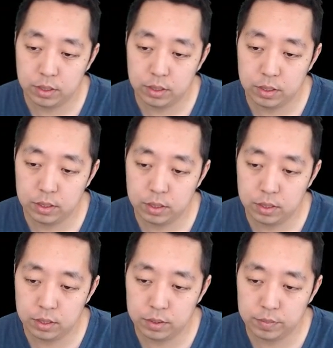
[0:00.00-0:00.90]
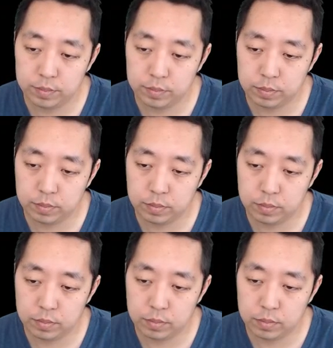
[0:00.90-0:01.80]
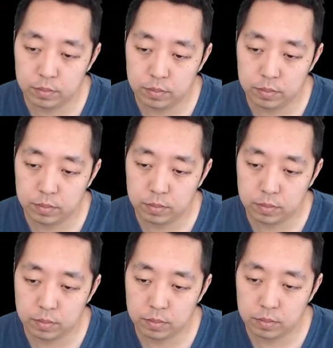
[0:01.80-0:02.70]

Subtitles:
(silence)